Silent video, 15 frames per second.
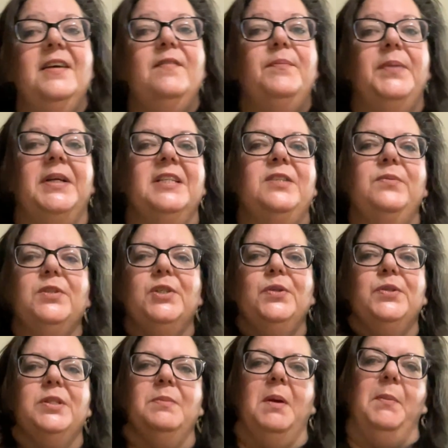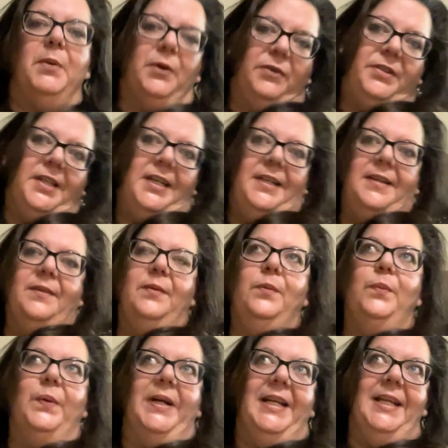because it was close to my birthday
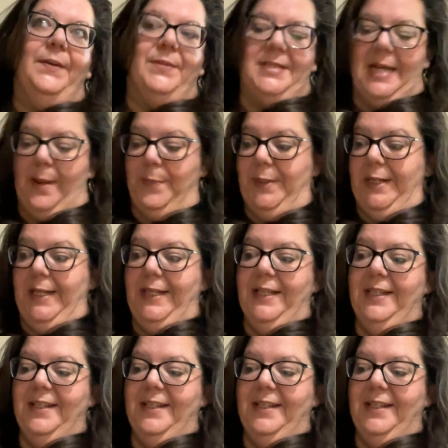when it was happening.